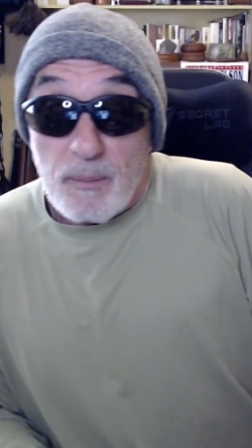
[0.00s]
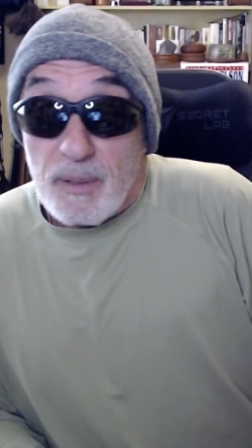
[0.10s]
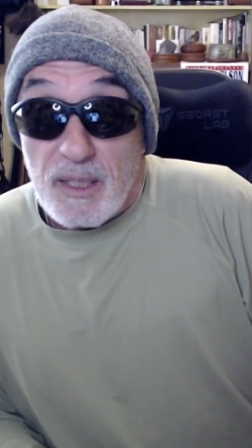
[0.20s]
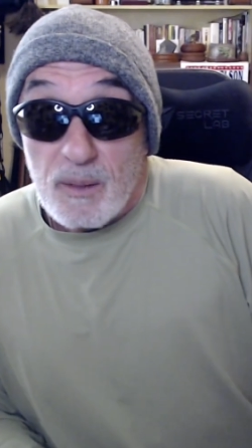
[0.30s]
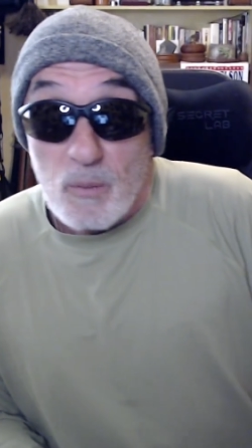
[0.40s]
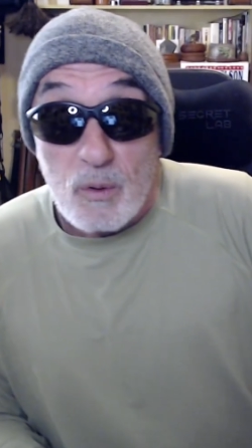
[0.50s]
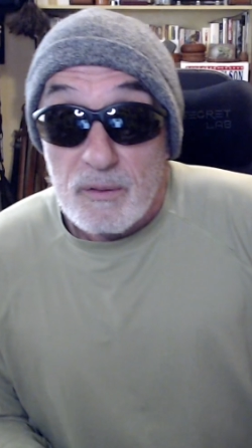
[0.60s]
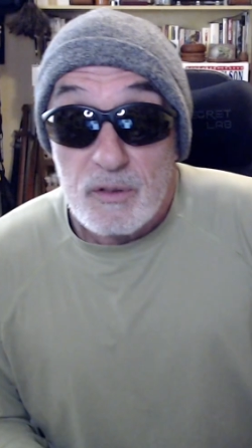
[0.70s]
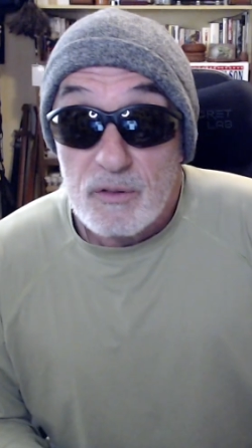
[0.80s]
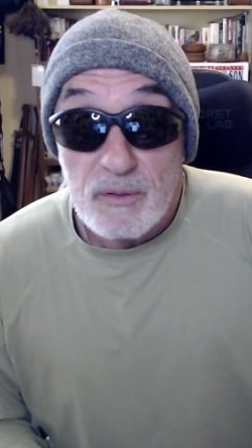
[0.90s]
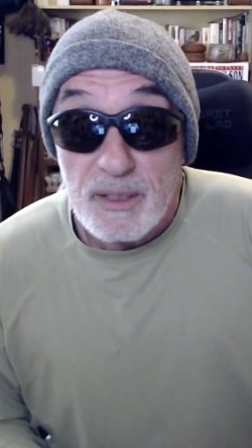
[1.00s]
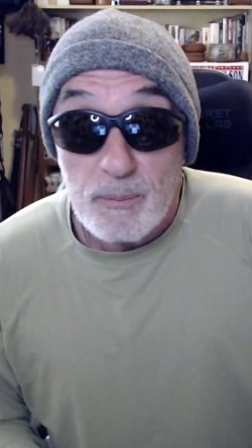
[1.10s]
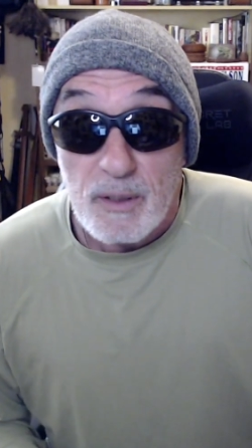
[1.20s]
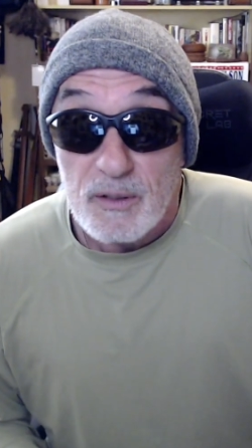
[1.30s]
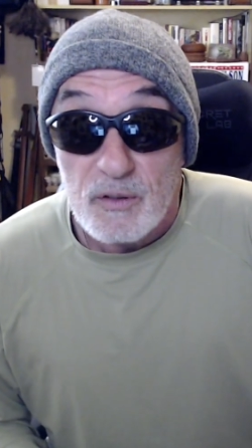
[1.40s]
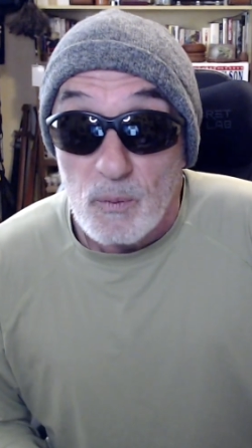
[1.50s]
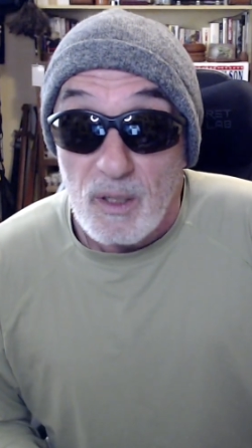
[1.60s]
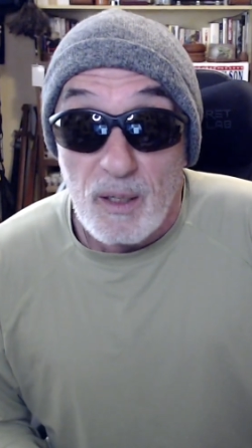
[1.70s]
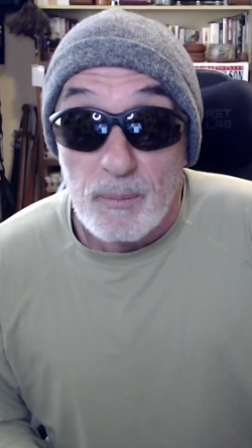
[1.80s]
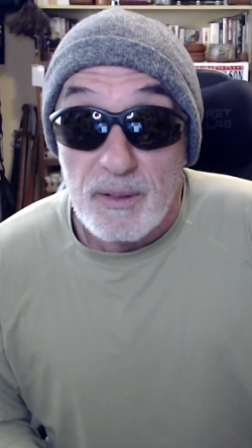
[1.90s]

being more of a stream than a swamp,